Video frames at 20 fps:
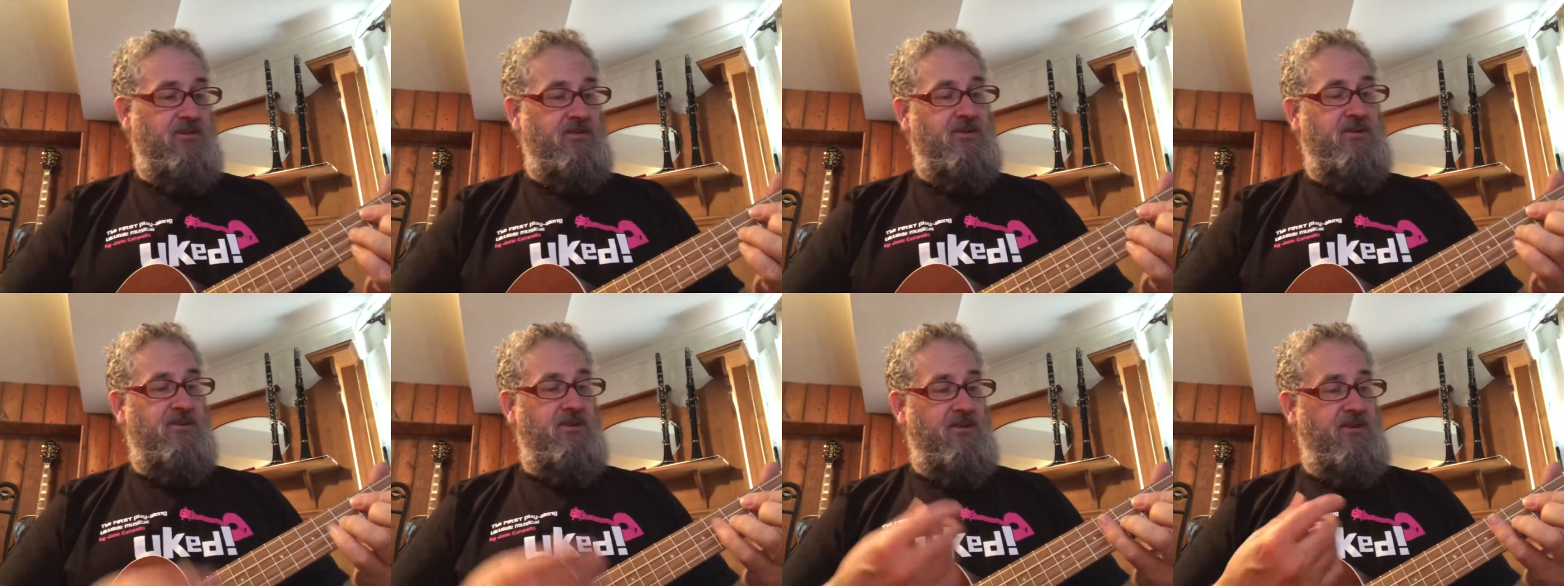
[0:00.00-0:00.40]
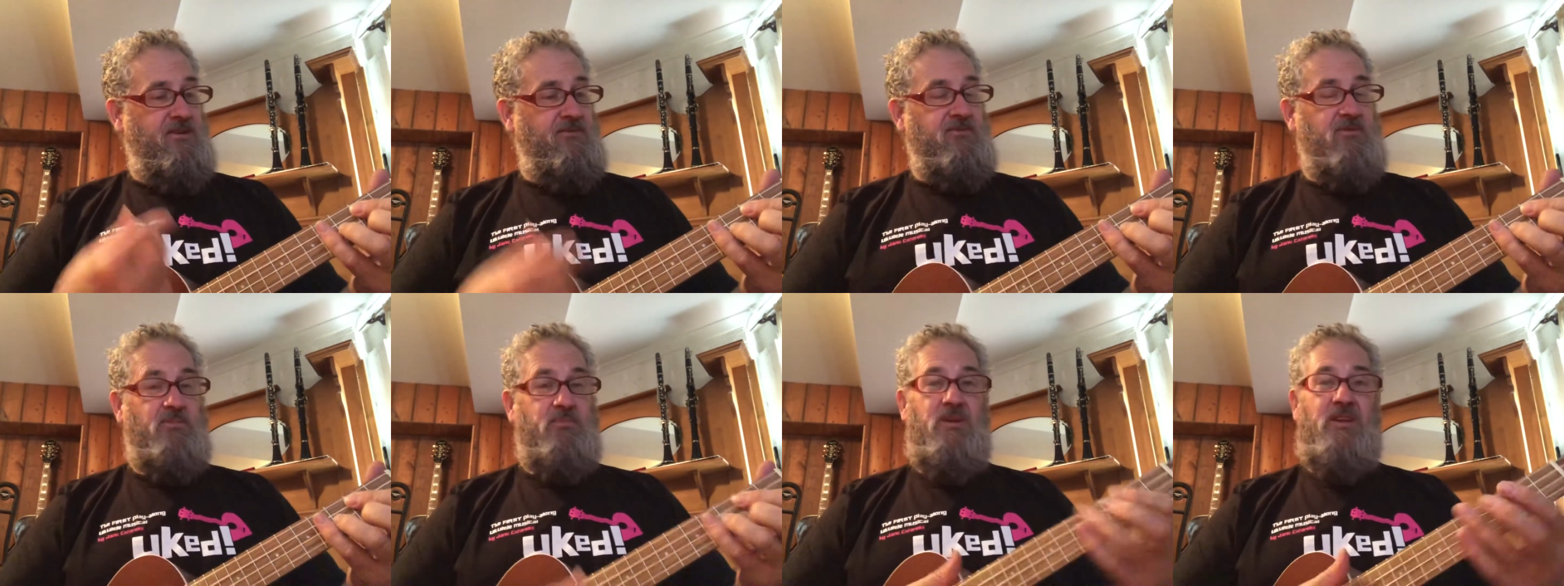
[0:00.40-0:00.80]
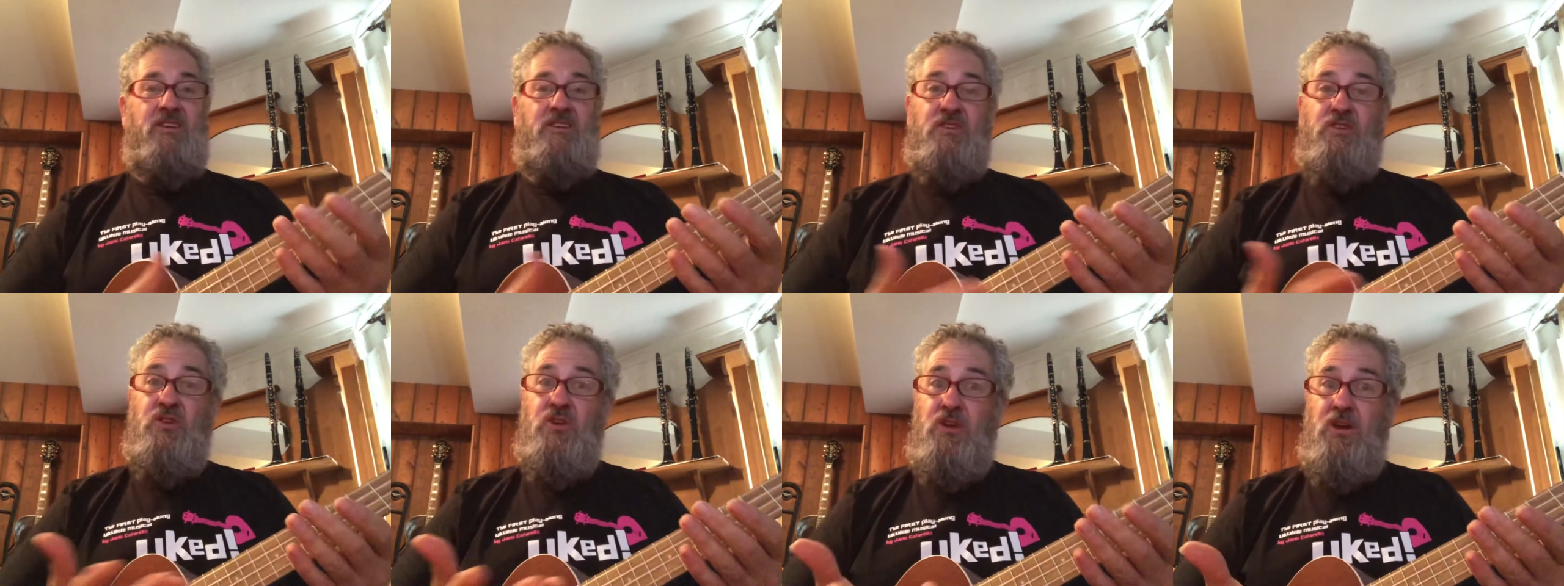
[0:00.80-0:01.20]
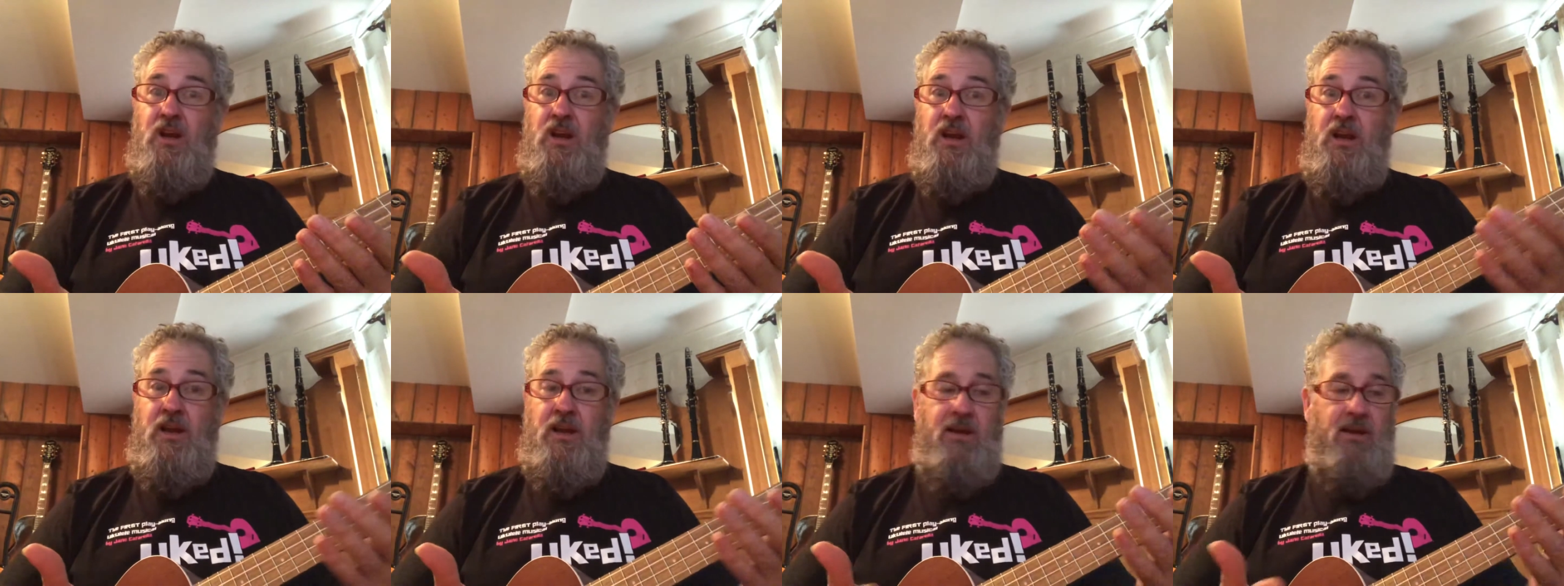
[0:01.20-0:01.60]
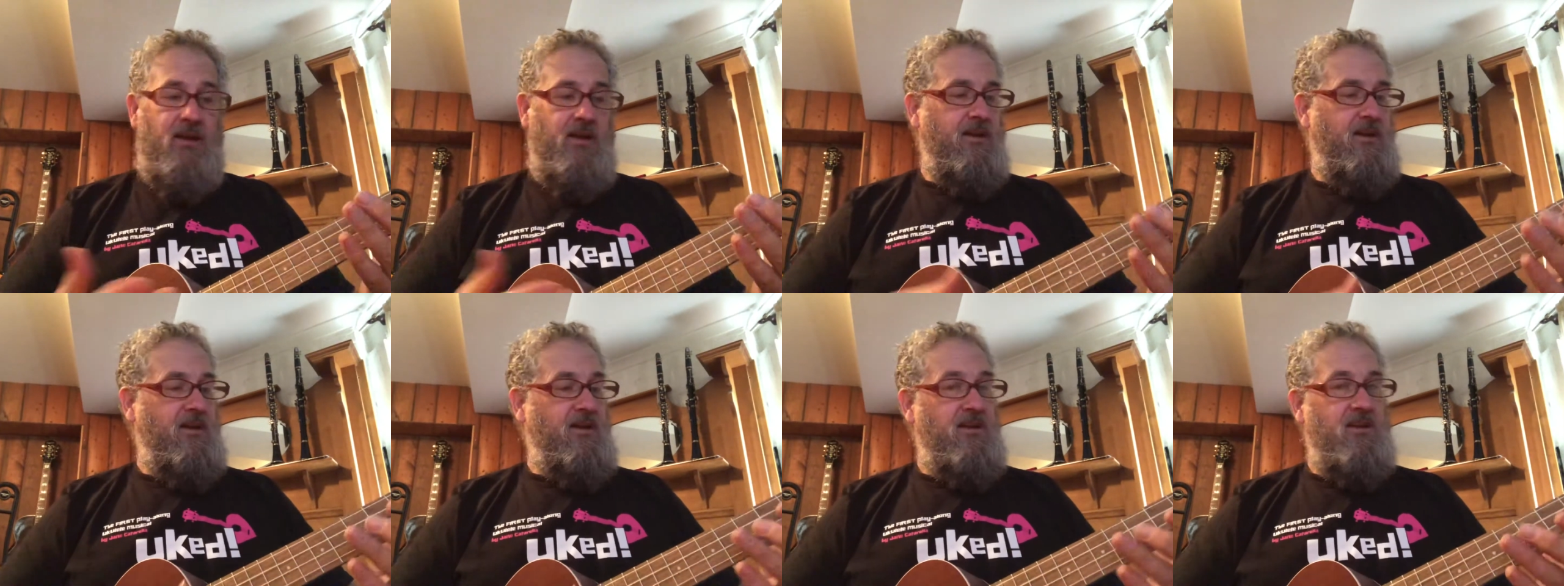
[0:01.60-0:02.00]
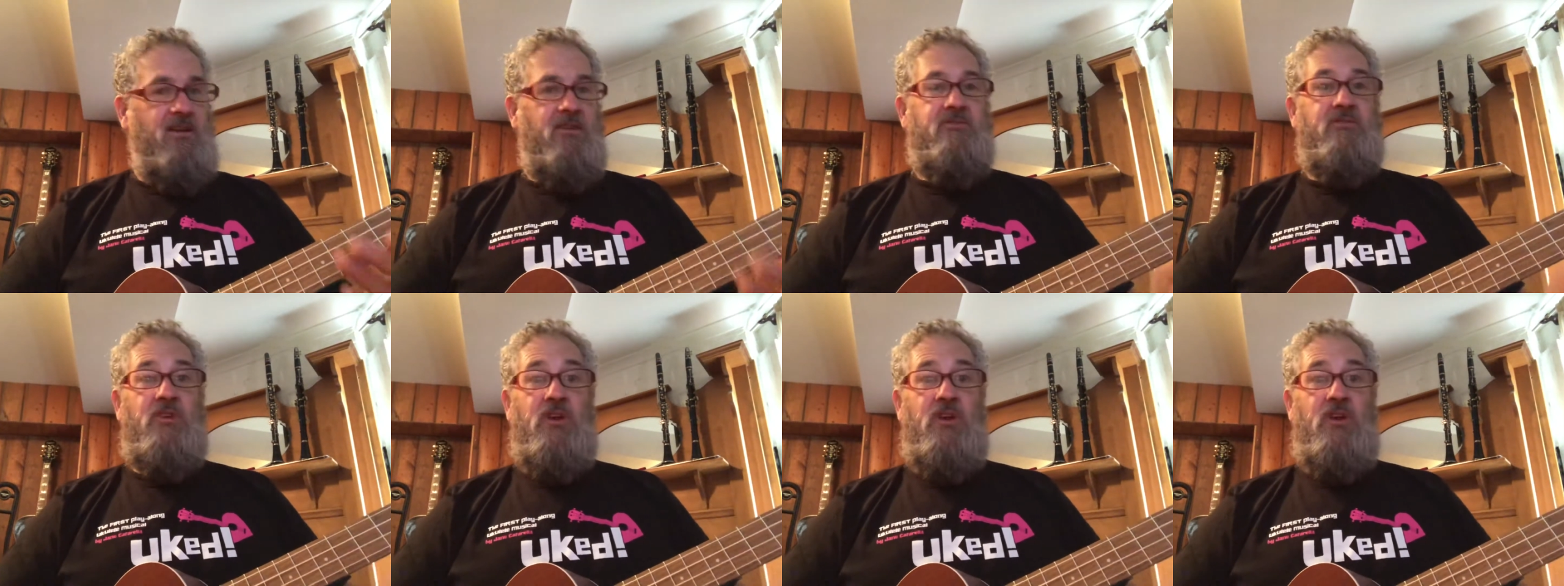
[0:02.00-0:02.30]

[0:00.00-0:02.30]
You don't have to play the ukulele if